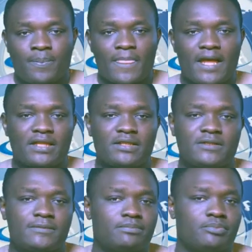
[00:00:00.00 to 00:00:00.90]
And
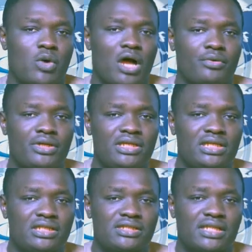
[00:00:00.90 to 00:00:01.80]
uh, Buhari,
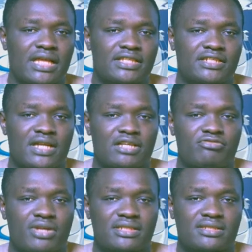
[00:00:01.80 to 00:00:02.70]
in his letter
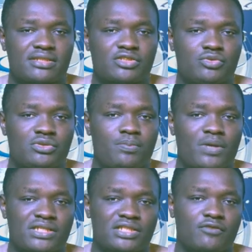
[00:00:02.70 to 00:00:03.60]
addressed to the
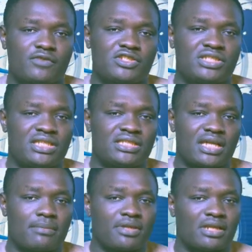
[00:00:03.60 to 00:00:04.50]
President of the Senate,
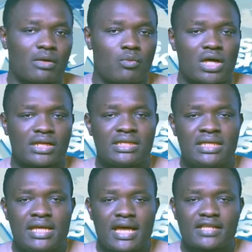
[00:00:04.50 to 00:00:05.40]
Ahmed Lawan,
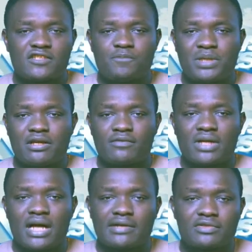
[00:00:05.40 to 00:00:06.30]
and Speaker of
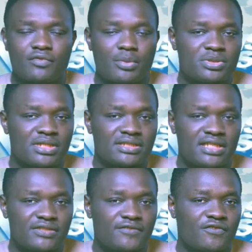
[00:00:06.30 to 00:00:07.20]
the House of
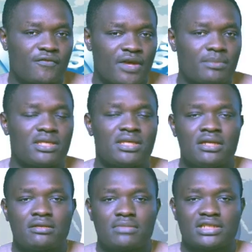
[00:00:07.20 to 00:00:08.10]
Representatives, Femi
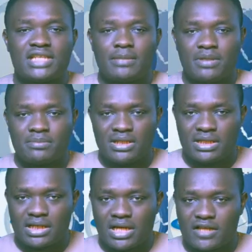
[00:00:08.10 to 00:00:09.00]

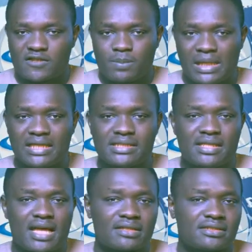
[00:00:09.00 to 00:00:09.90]
Gbajabiamila, explained
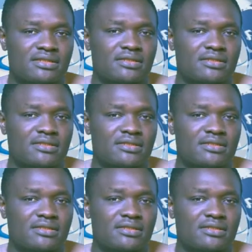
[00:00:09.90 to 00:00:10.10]
that the